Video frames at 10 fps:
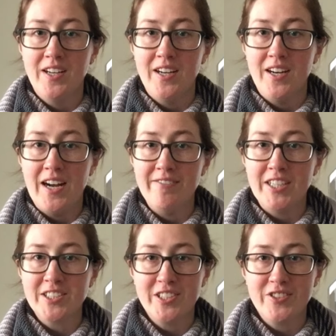I've
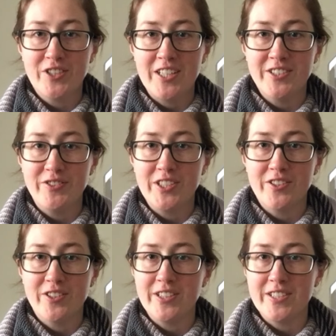actually tried to
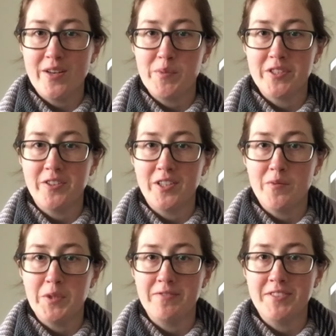record this episode a
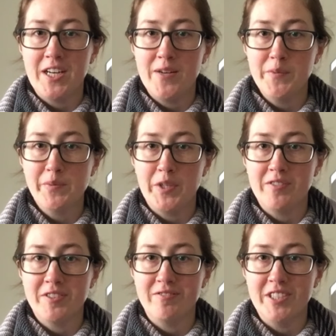couple of times, but
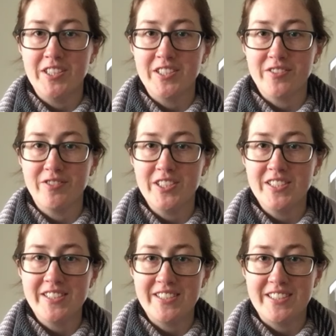for various reasons
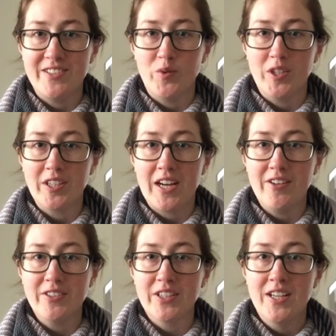it didn't work out.